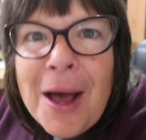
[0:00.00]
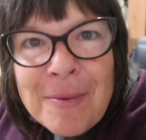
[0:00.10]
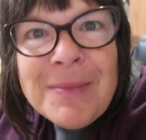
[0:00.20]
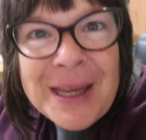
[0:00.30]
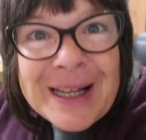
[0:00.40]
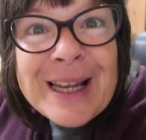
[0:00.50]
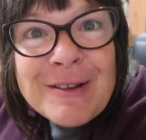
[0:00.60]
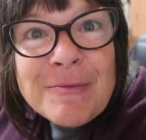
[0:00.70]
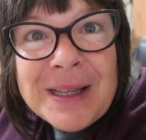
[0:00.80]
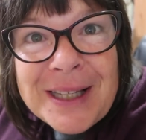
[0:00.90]
And me and
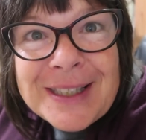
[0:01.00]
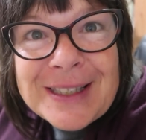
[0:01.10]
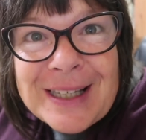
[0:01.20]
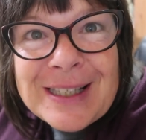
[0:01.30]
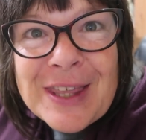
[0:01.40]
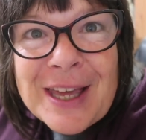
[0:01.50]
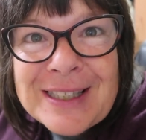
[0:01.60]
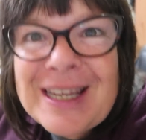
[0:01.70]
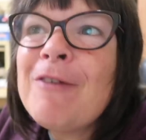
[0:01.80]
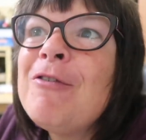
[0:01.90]
Glenn have been listening to
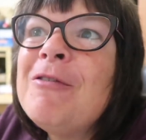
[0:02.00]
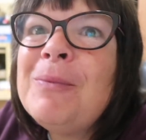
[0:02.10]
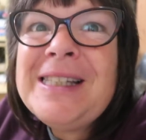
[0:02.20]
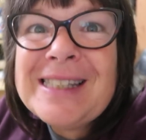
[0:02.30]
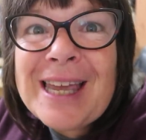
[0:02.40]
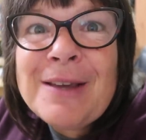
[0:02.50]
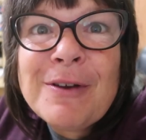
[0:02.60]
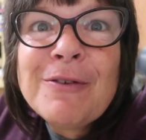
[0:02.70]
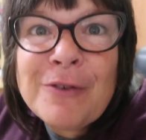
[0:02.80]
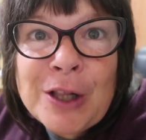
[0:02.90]
that together, and we save
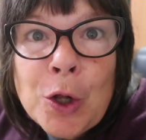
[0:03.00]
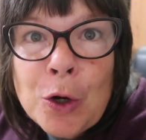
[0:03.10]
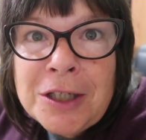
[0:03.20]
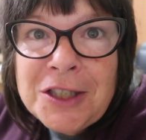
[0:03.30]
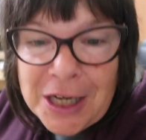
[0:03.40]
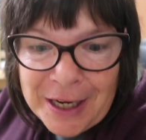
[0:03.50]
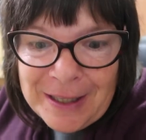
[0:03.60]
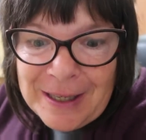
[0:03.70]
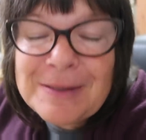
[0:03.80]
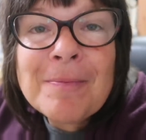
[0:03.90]
it for long
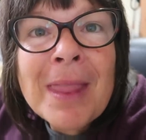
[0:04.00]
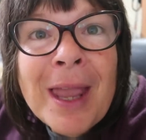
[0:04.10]
journeys.